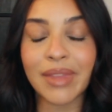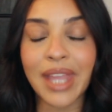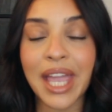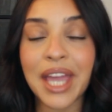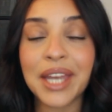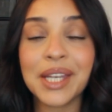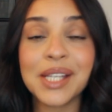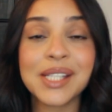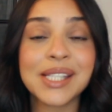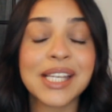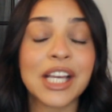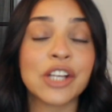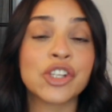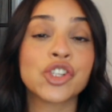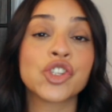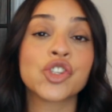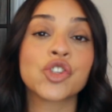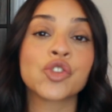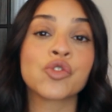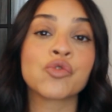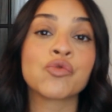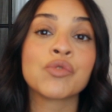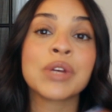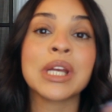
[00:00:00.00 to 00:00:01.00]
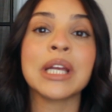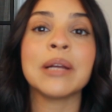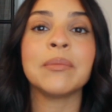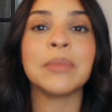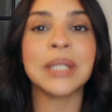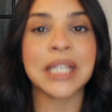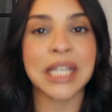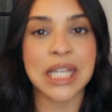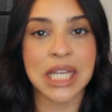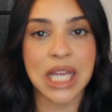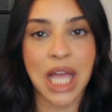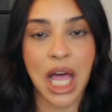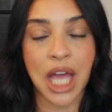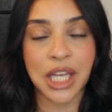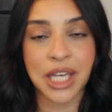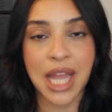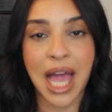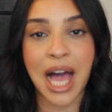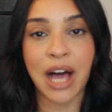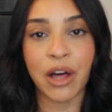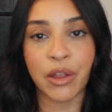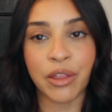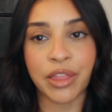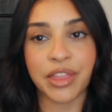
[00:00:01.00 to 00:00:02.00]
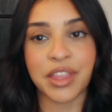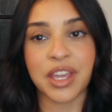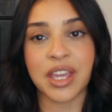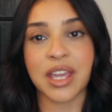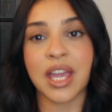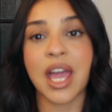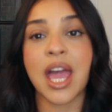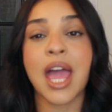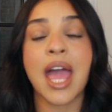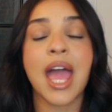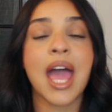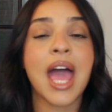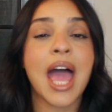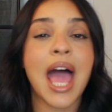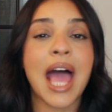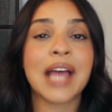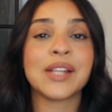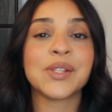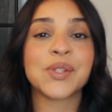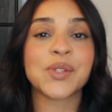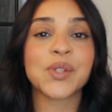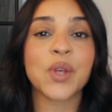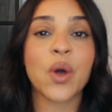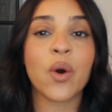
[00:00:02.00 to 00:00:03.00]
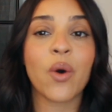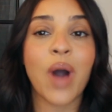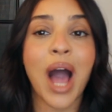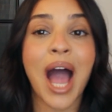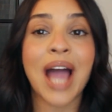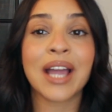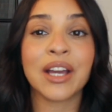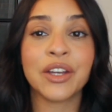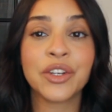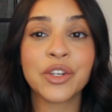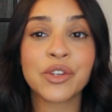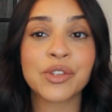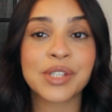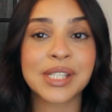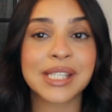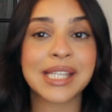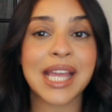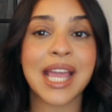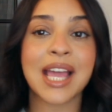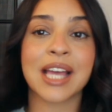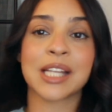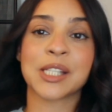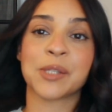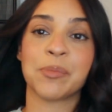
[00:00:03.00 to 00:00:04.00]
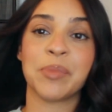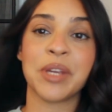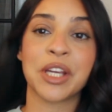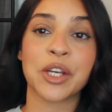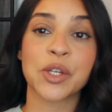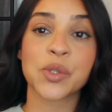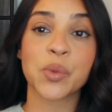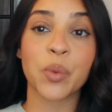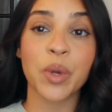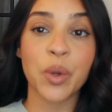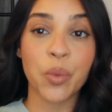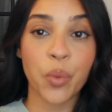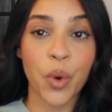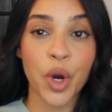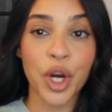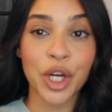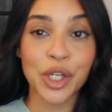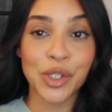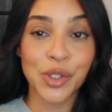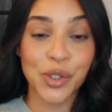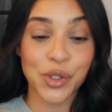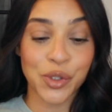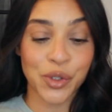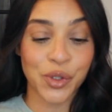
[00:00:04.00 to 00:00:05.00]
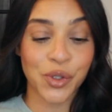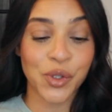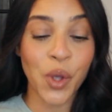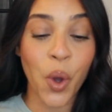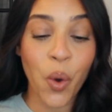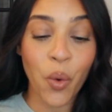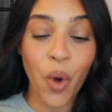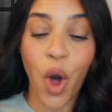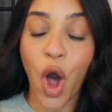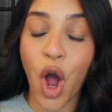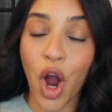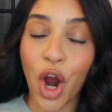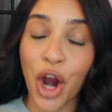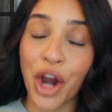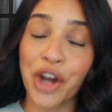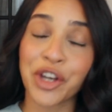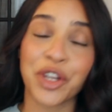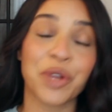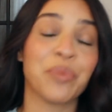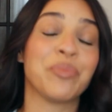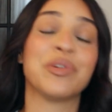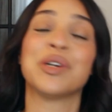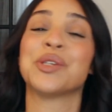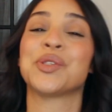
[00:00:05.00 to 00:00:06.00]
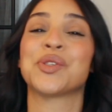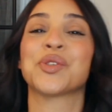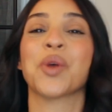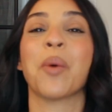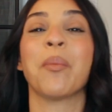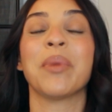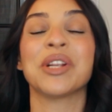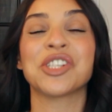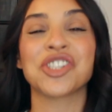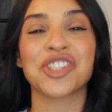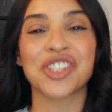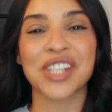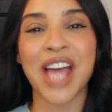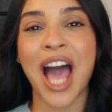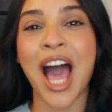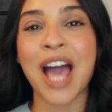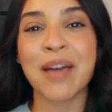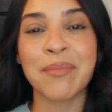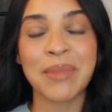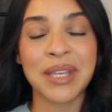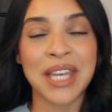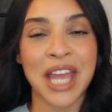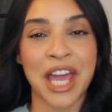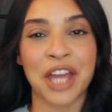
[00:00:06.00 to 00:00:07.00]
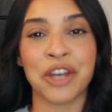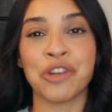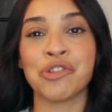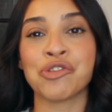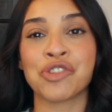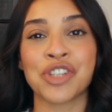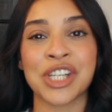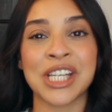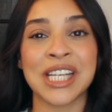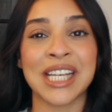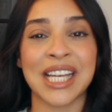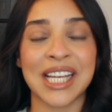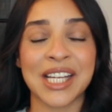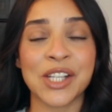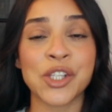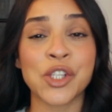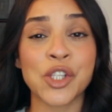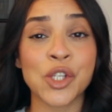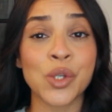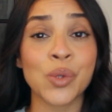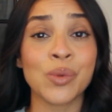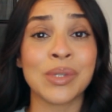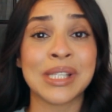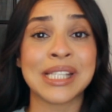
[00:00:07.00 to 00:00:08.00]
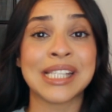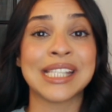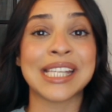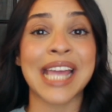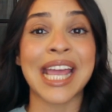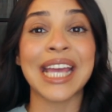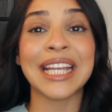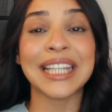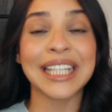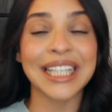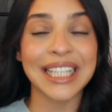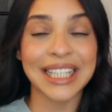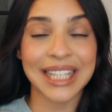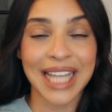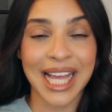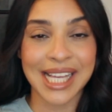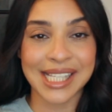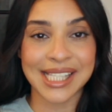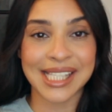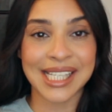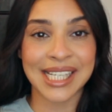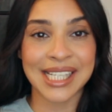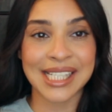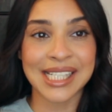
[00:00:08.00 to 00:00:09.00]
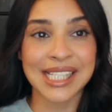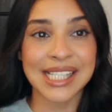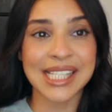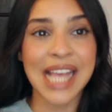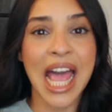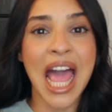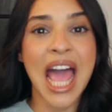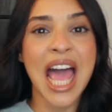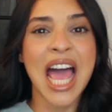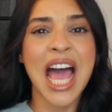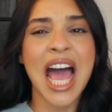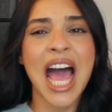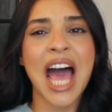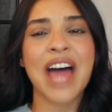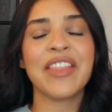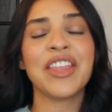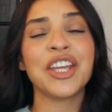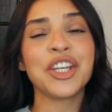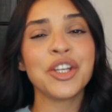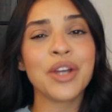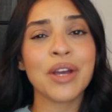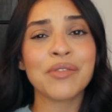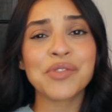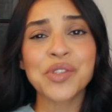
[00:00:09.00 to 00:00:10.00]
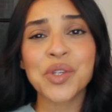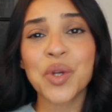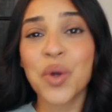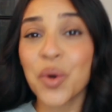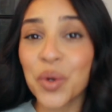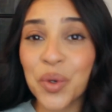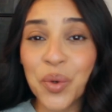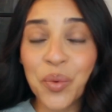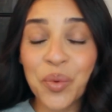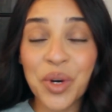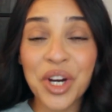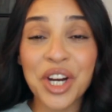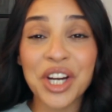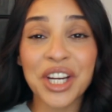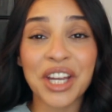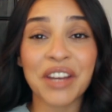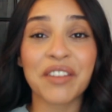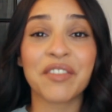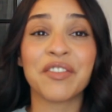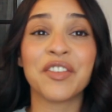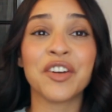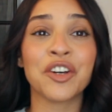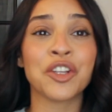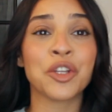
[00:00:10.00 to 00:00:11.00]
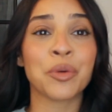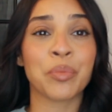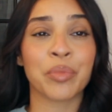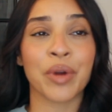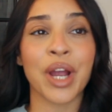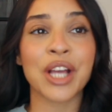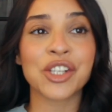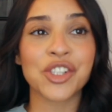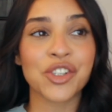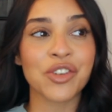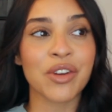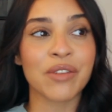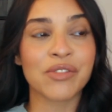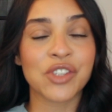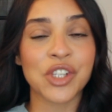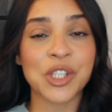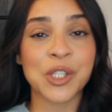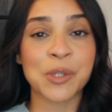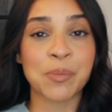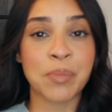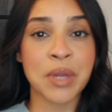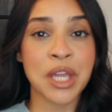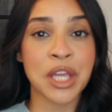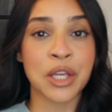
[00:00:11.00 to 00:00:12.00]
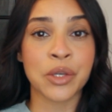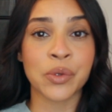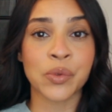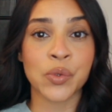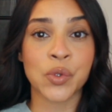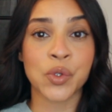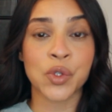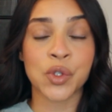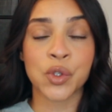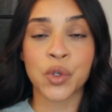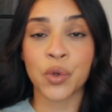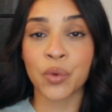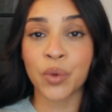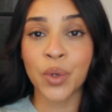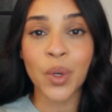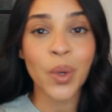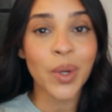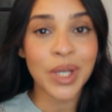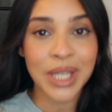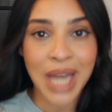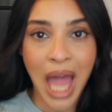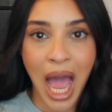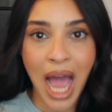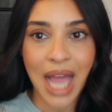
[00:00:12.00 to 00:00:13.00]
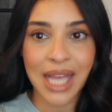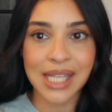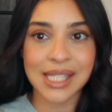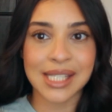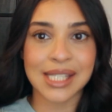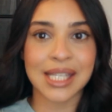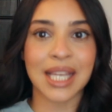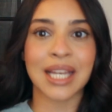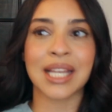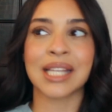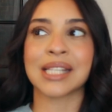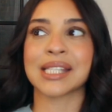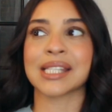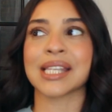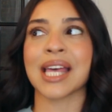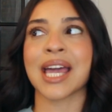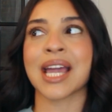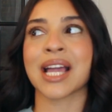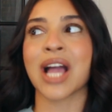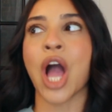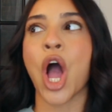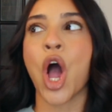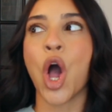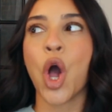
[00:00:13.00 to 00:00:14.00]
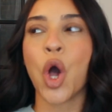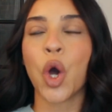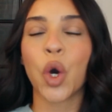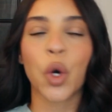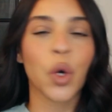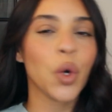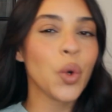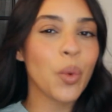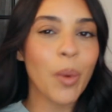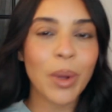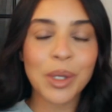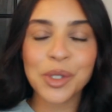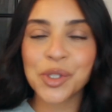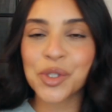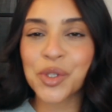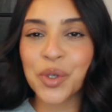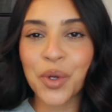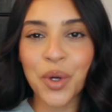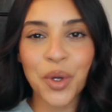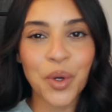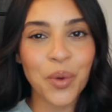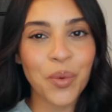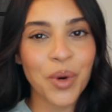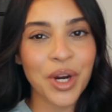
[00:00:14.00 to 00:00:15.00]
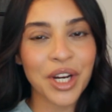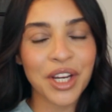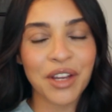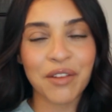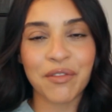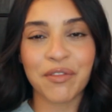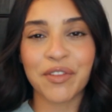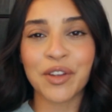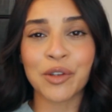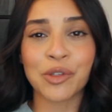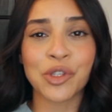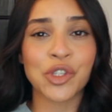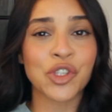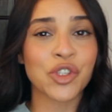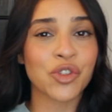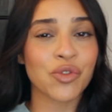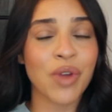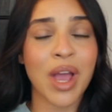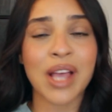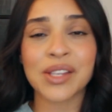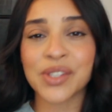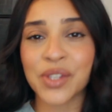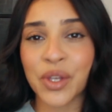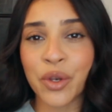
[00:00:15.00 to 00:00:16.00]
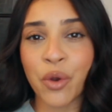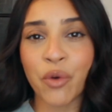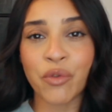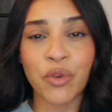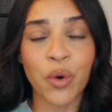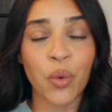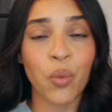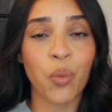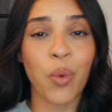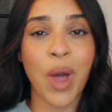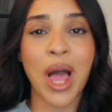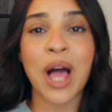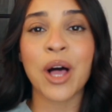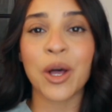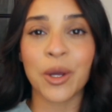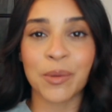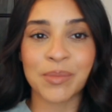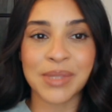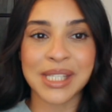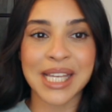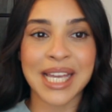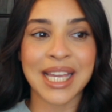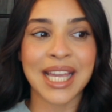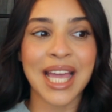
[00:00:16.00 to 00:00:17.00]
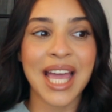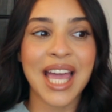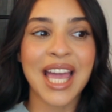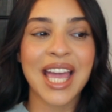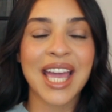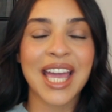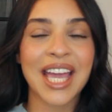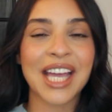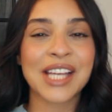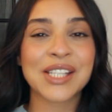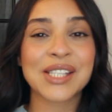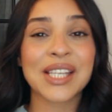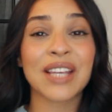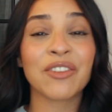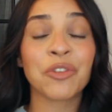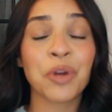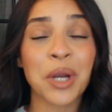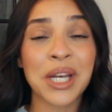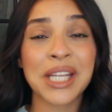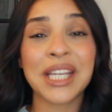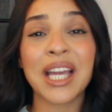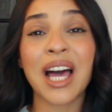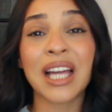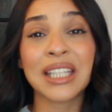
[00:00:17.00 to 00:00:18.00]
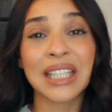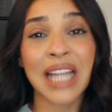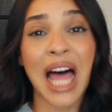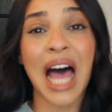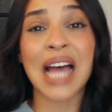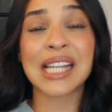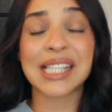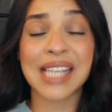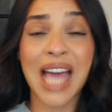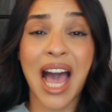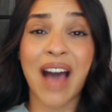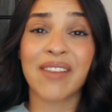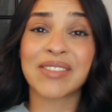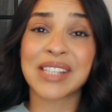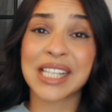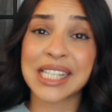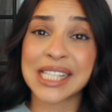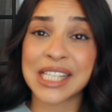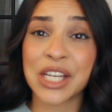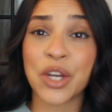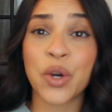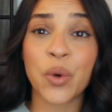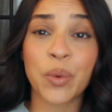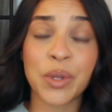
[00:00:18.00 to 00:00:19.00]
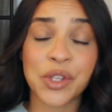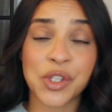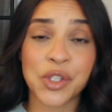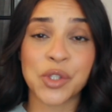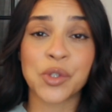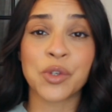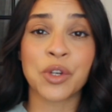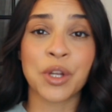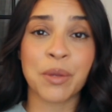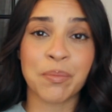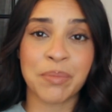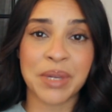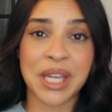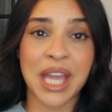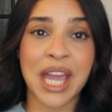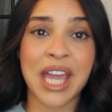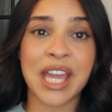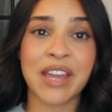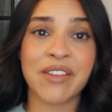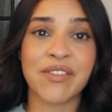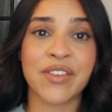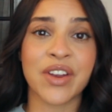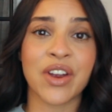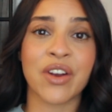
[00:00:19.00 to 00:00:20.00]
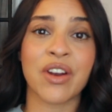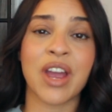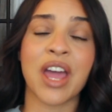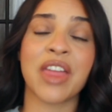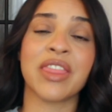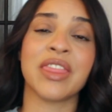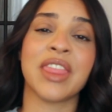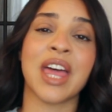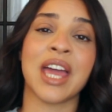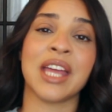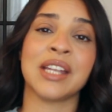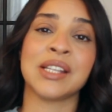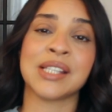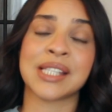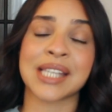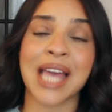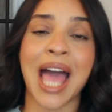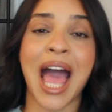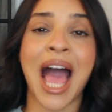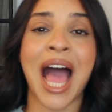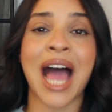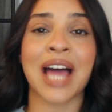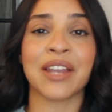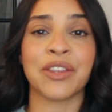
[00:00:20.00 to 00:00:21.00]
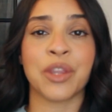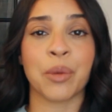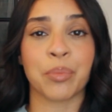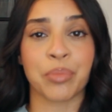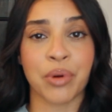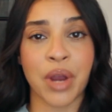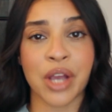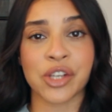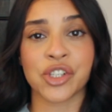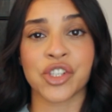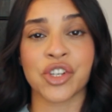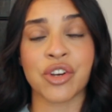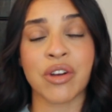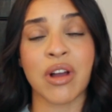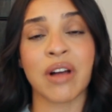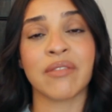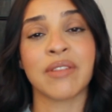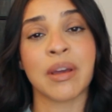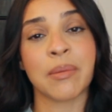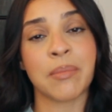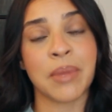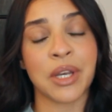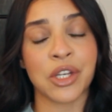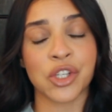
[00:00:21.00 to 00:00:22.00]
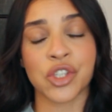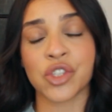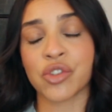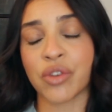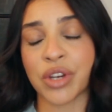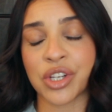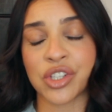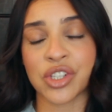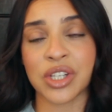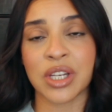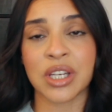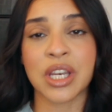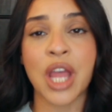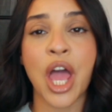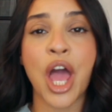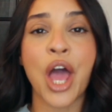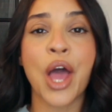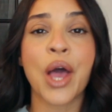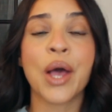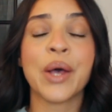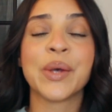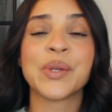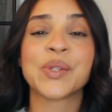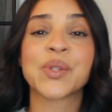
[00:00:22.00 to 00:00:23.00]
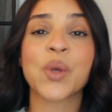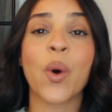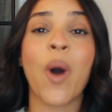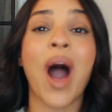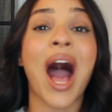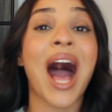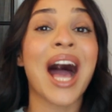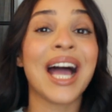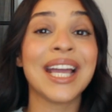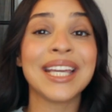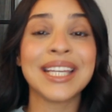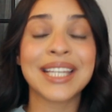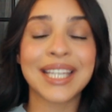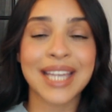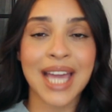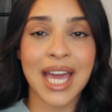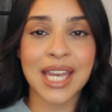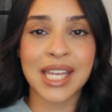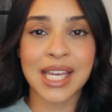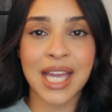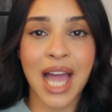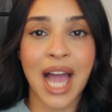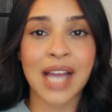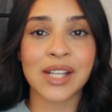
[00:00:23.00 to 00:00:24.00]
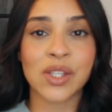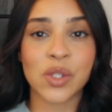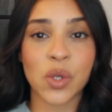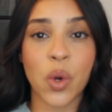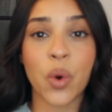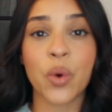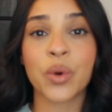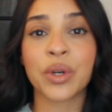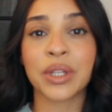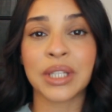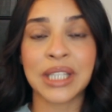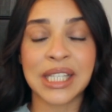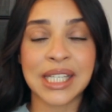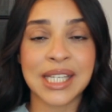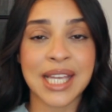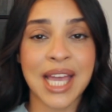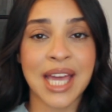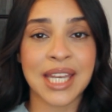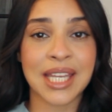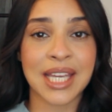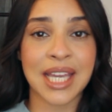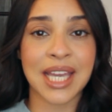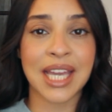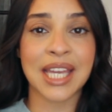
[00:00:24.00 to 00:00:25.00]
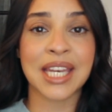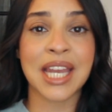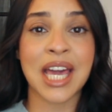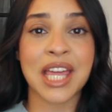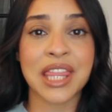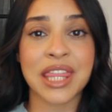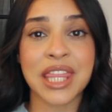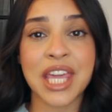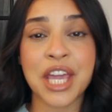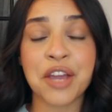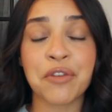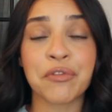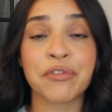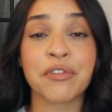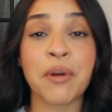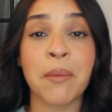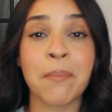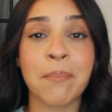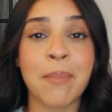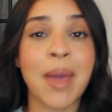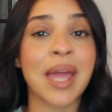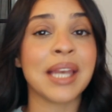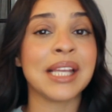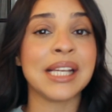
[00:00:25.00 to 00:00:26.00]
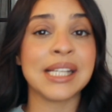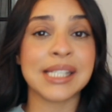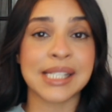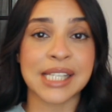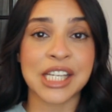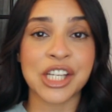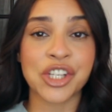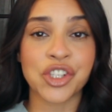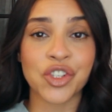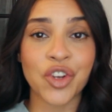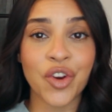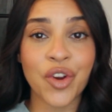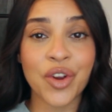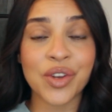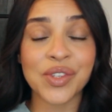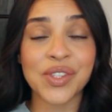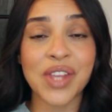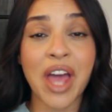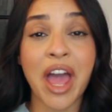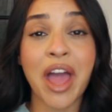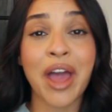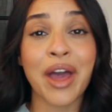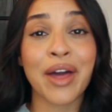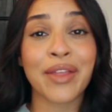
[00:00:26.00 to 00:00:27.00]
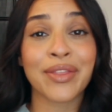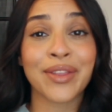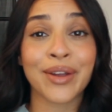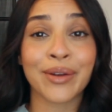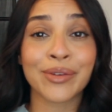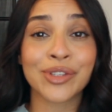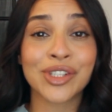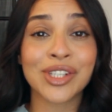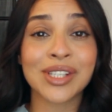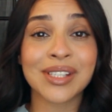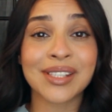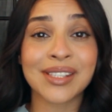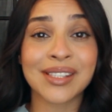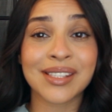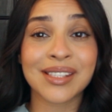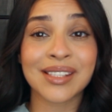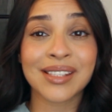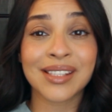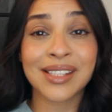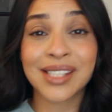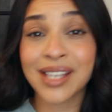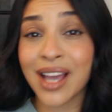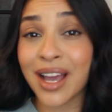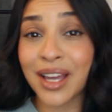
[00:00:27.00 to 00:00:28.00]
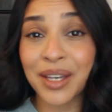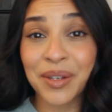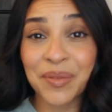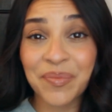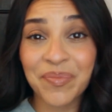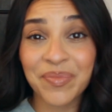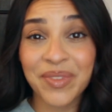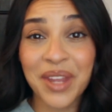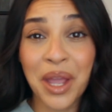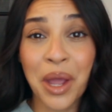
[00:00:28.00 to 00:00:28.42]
and it's extremely unhealthy. And so I understand, because we work so hard, you put so much time and energy into daily lessons, and then you have to go to work and feel the pressure of just being scrutinized. And it's like, who wants to go to work and feel stressed and overwhelmed? Like, it's already a lot to have to deal with student behavior, and then to add the pressure of administration. So I get it. I totally get it. And I think for many teachers, they're just done.